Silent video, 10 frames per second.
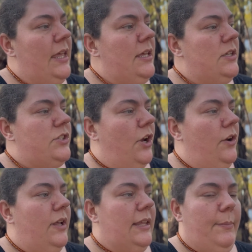
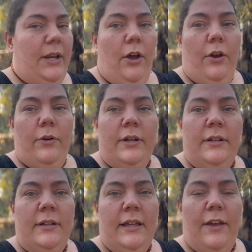So let me know
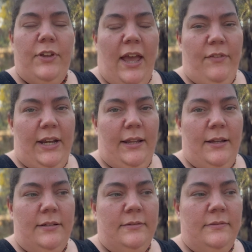if you have any
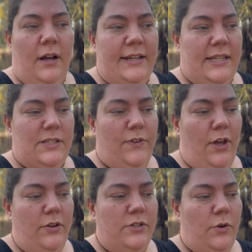ideas for
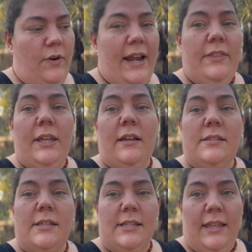those or anything else
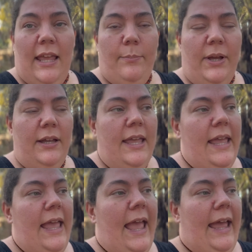that's in the hamper.
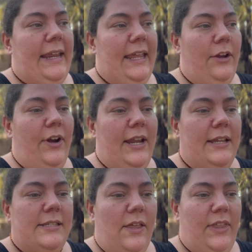And here
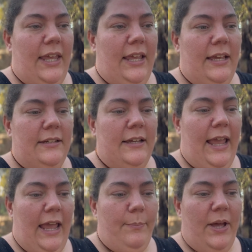is the
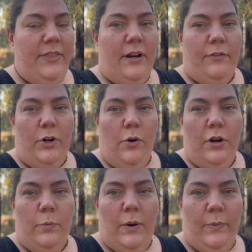hamper that I
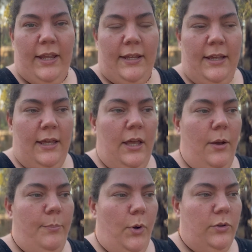recorded when we
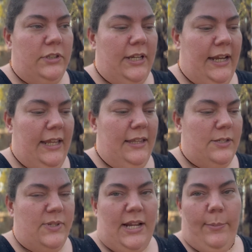pulled it in.
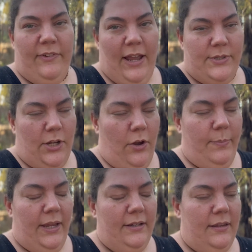This was a couple of hours ago,
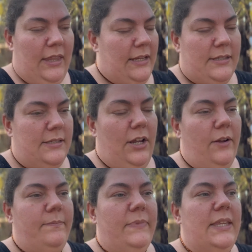but things,
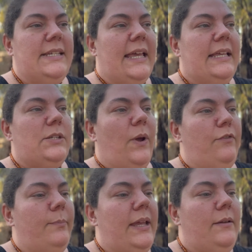the day gets away
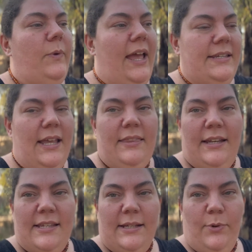from me. We had to get the
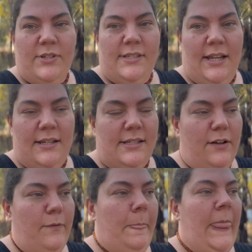nesting boxes done and stuff.